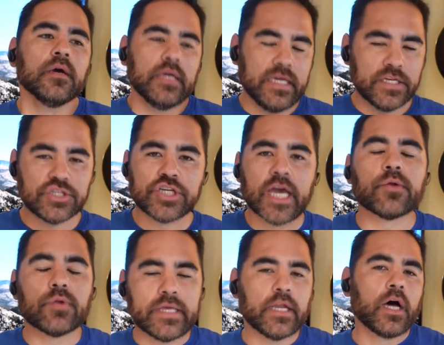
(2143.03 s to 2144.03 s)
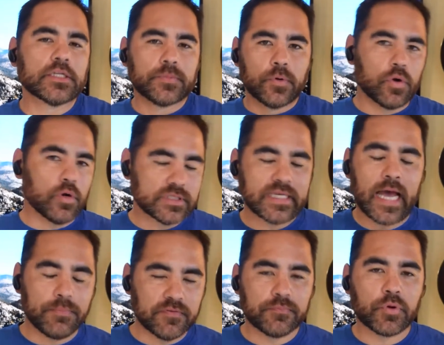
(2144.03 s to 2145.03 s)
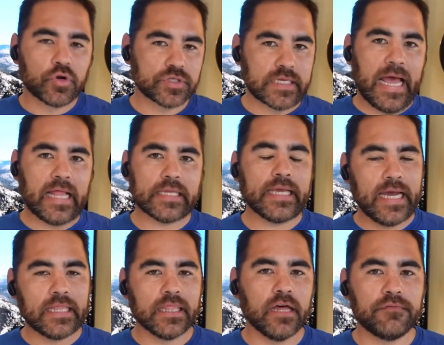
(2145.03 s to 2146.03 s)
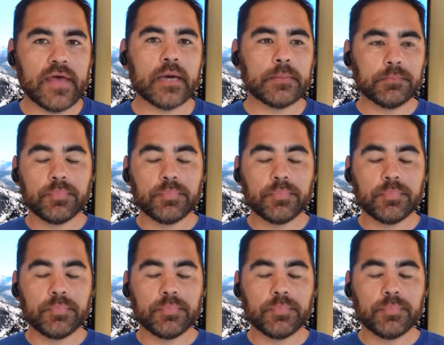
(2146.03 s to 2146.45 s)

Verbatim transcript: in generally an entrepreneurial type of personality. I love that.